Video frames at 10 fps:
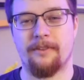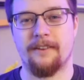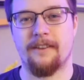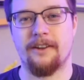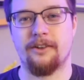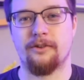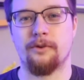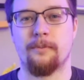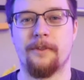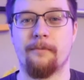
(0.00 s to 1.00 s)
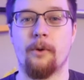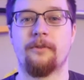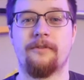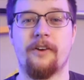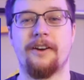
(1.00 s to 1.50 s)
thing that he can do, but the
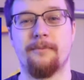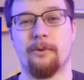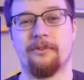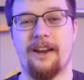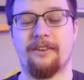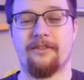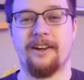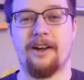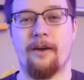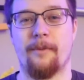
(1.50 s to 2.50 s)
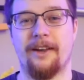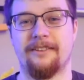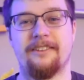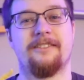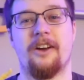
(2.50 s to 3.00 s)
most fun and most satisfying combat
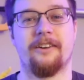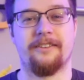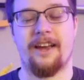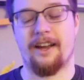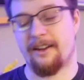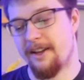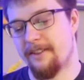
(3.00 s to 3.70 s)
is his tongue attack